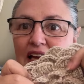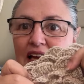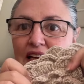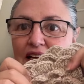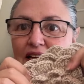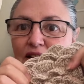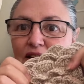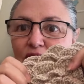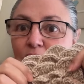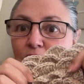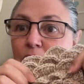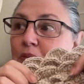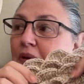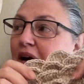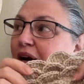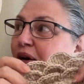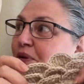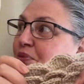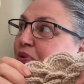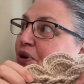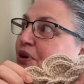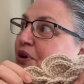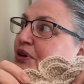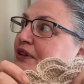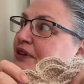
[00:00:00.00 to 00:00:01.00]
it on my
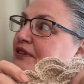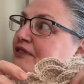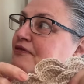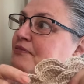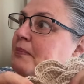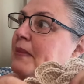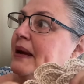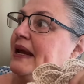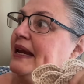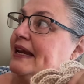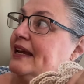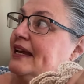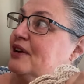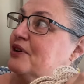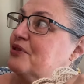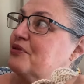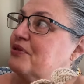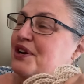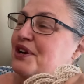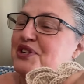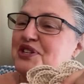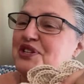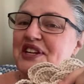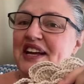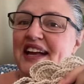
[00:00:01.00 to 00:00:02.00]
wall of many
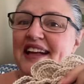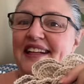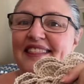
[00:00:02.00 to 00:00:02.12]
crochet